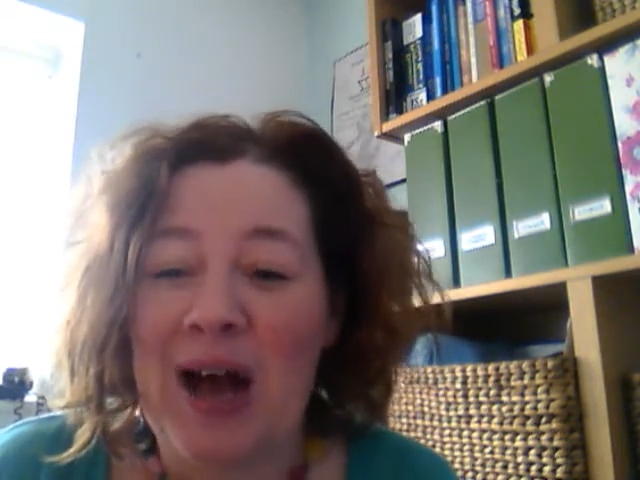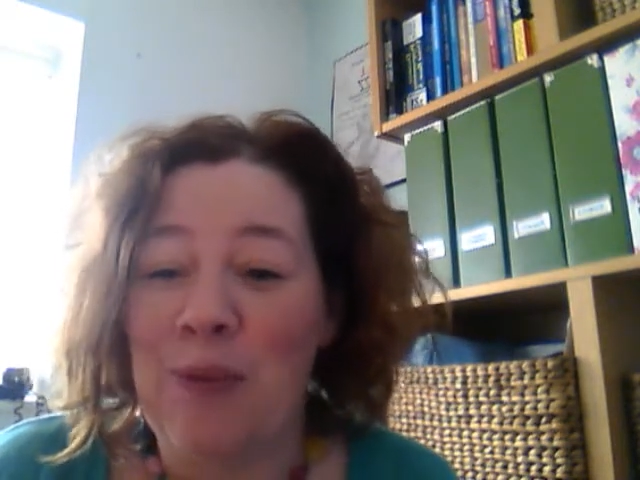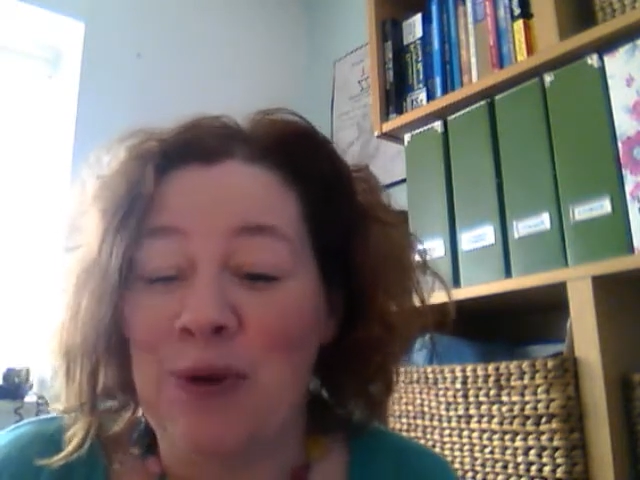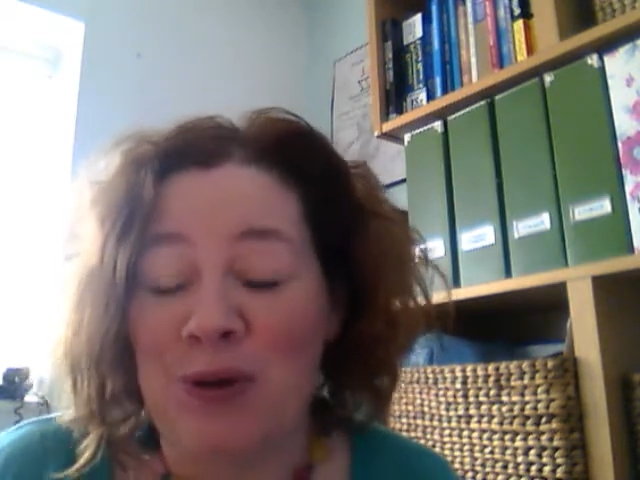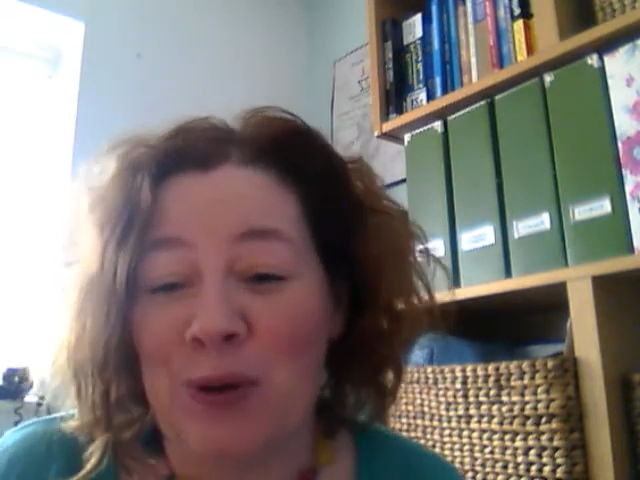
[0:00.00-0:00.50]
I
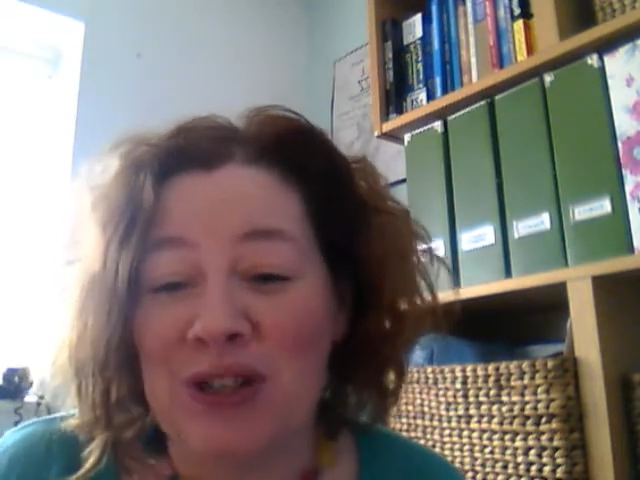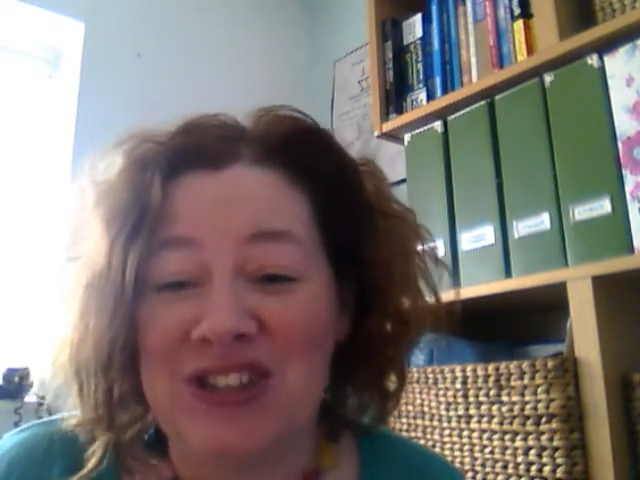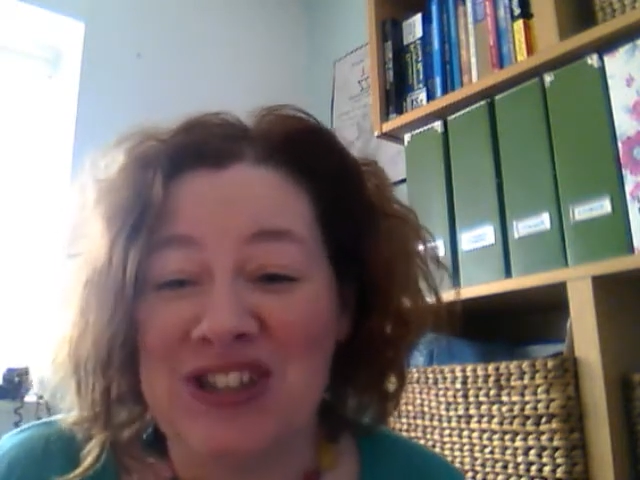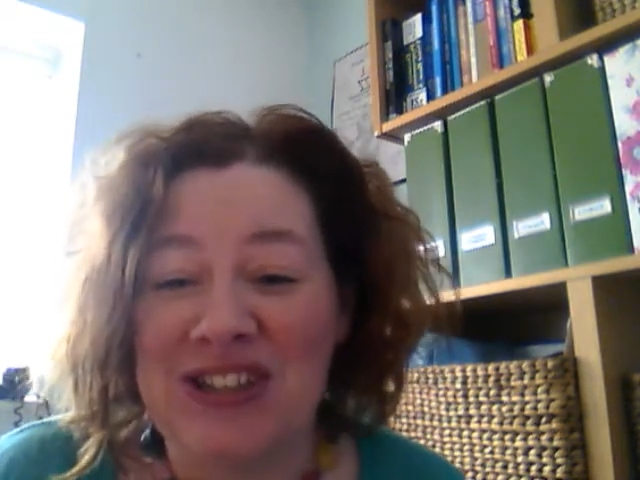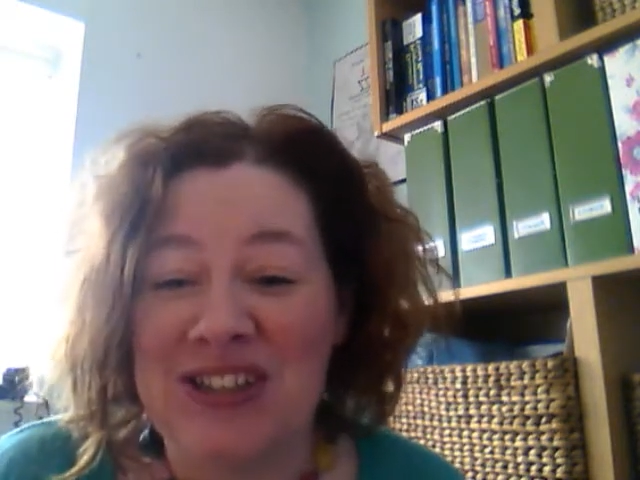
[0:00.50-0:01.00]
want your
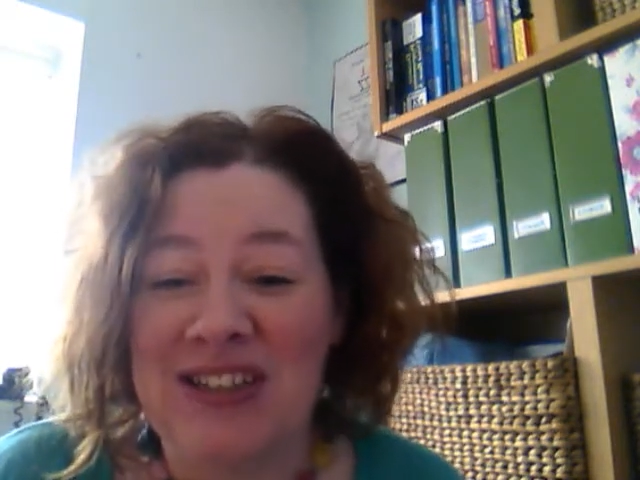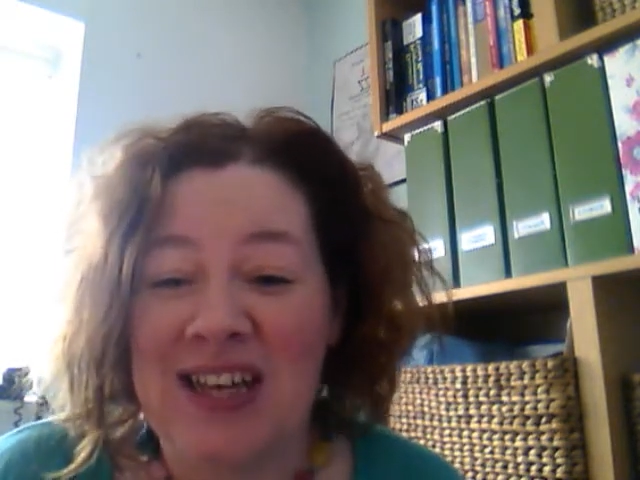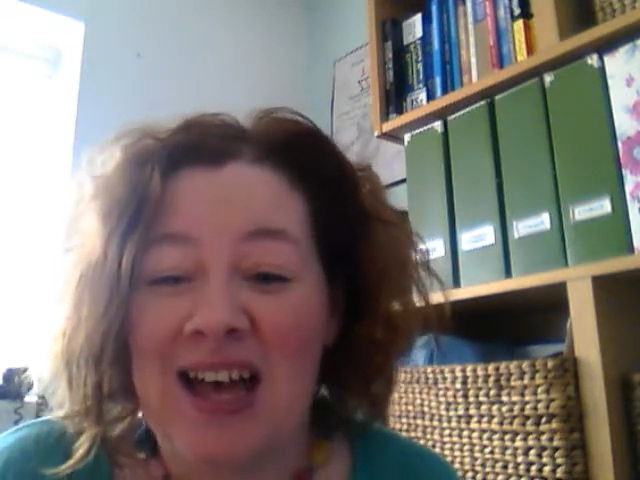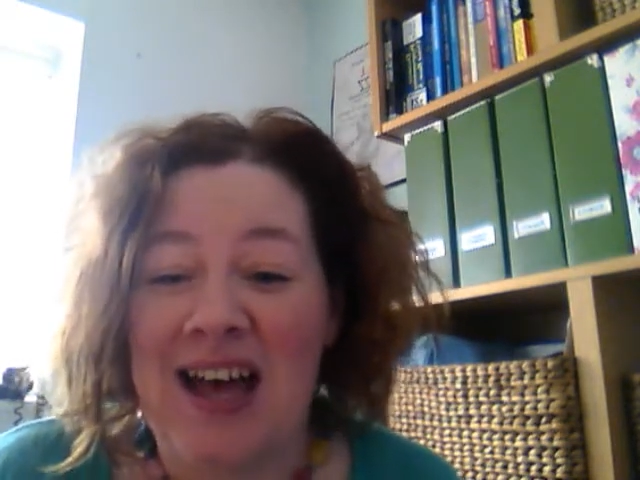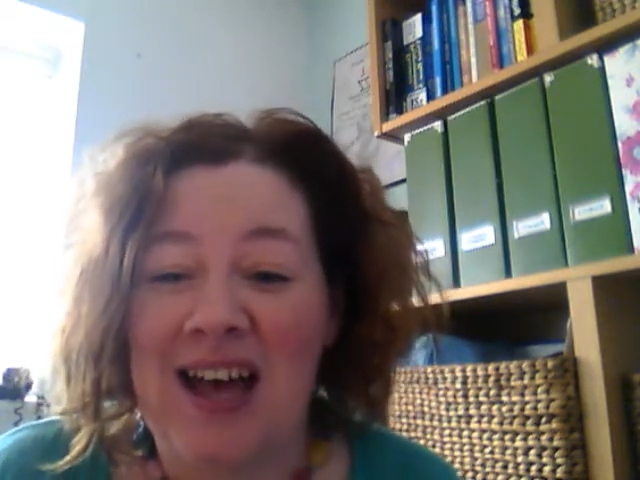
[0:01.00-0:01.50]
questions,
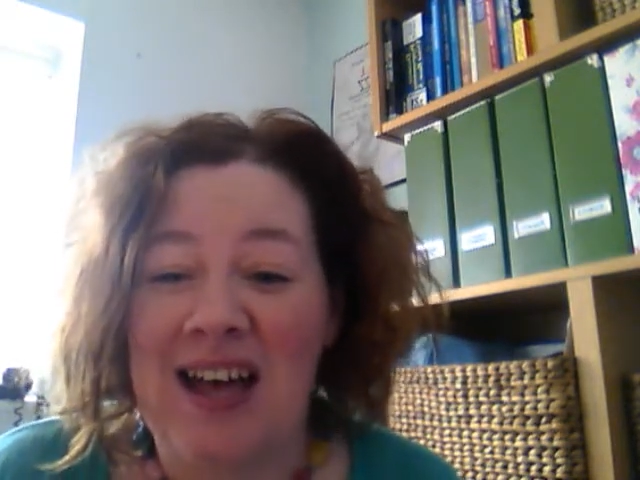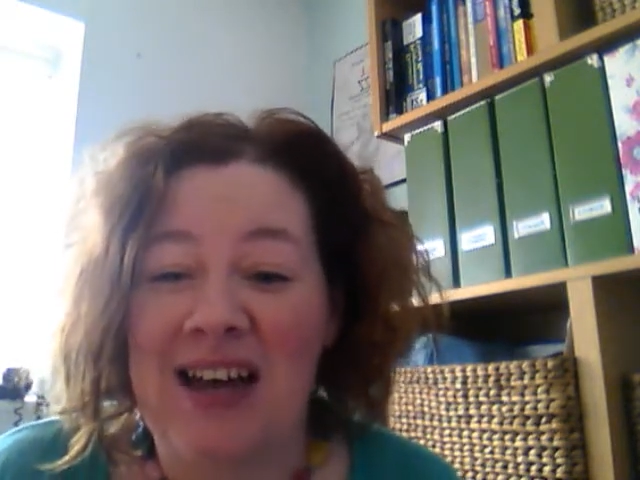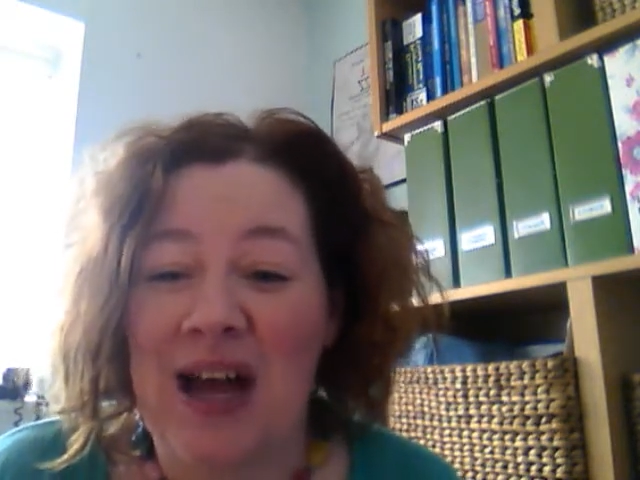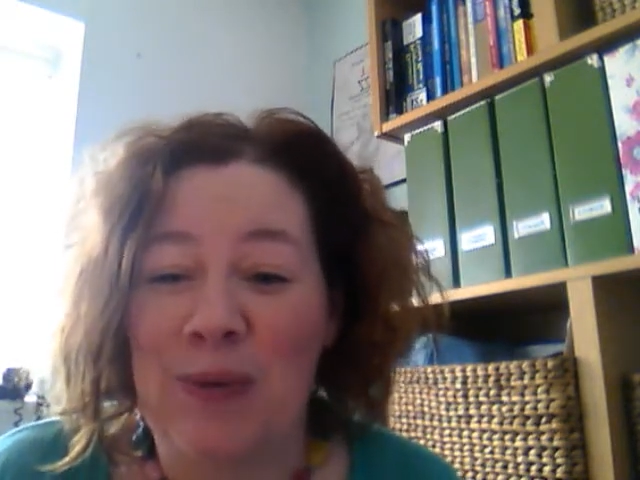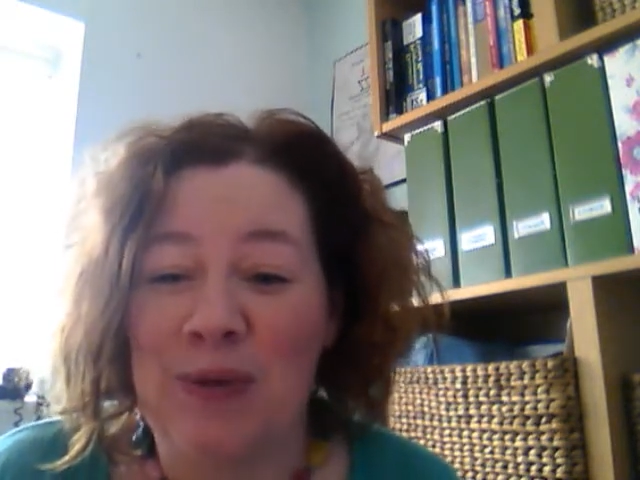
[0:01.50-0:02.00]

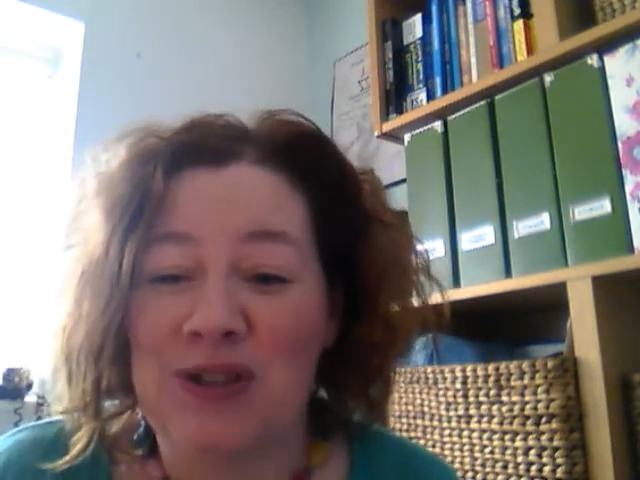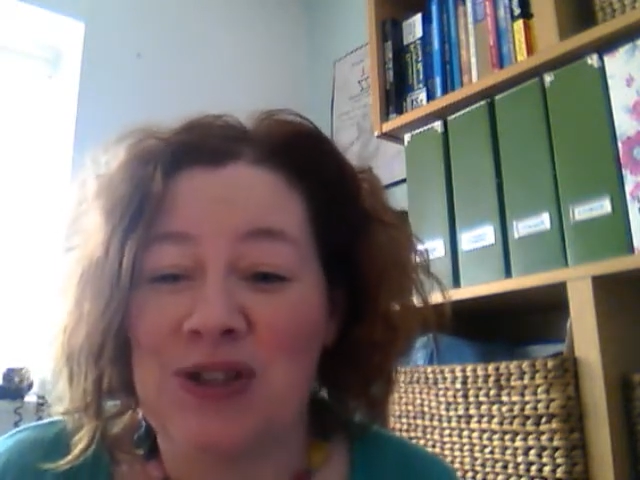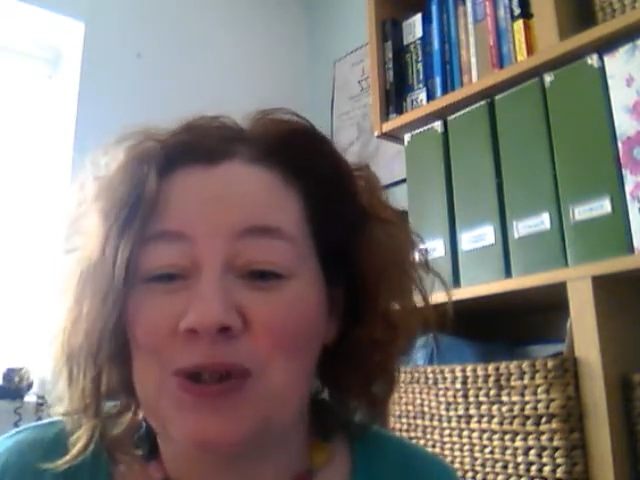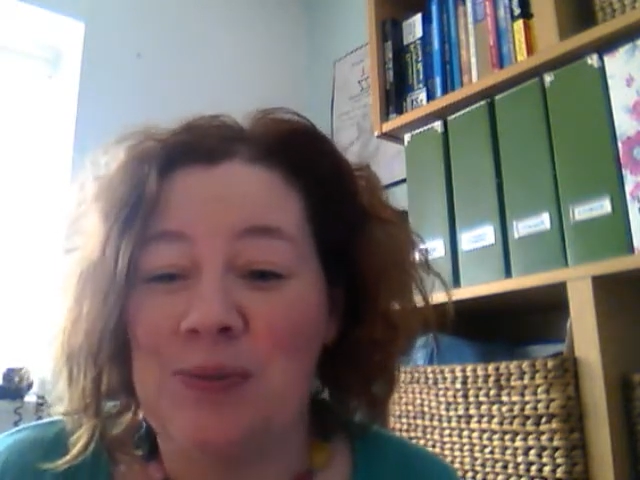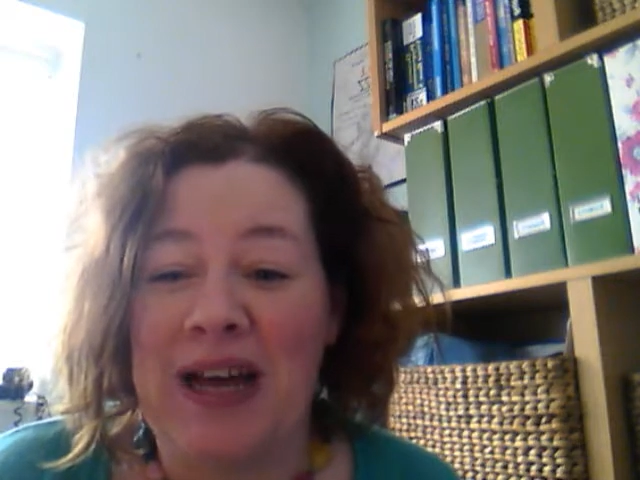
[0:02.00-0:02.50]
and I want
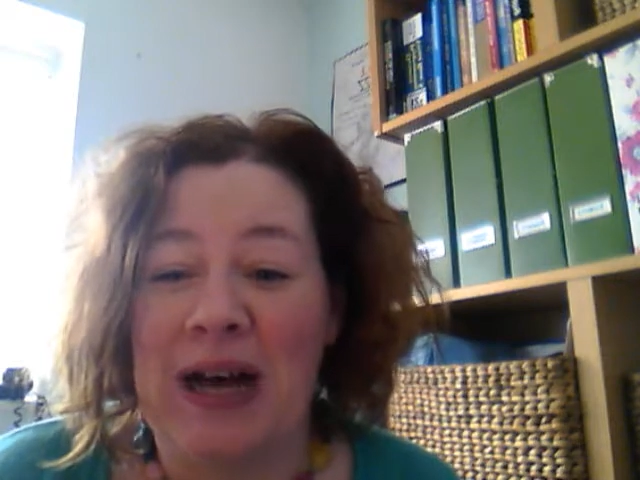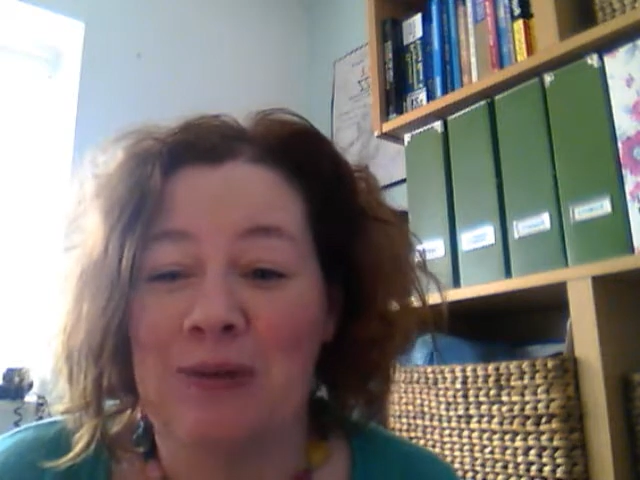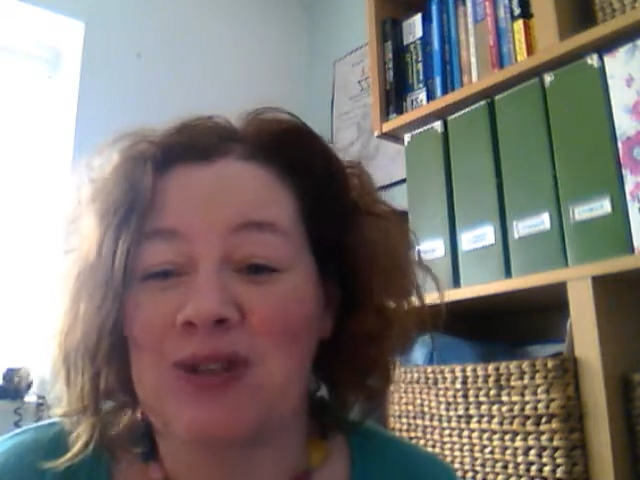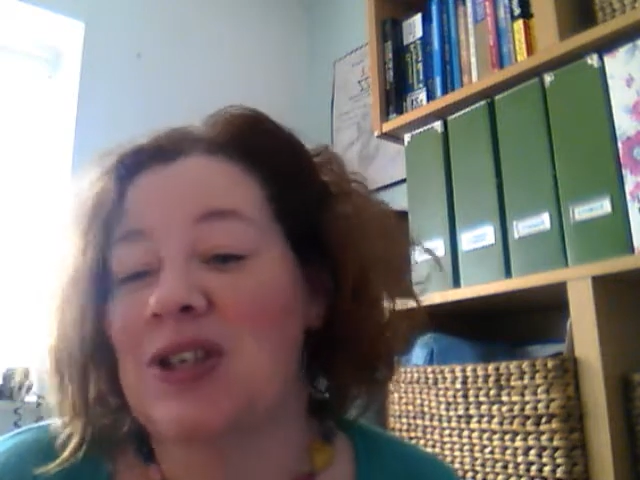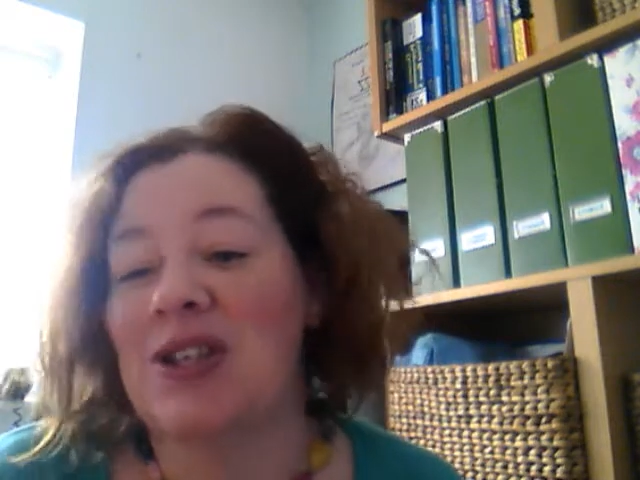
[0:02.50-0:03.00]
to be
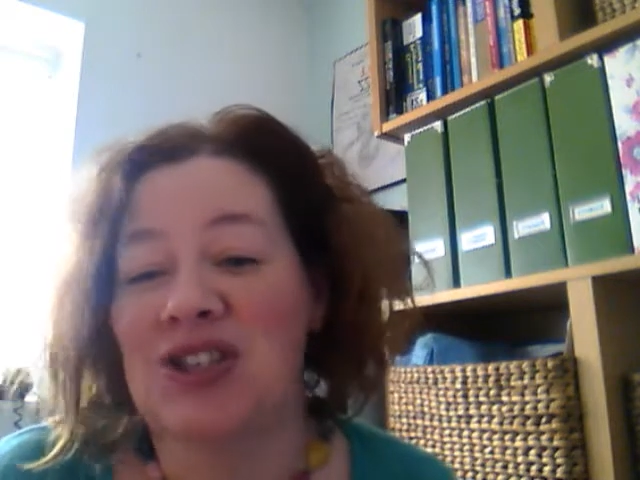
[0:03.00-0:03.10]
able to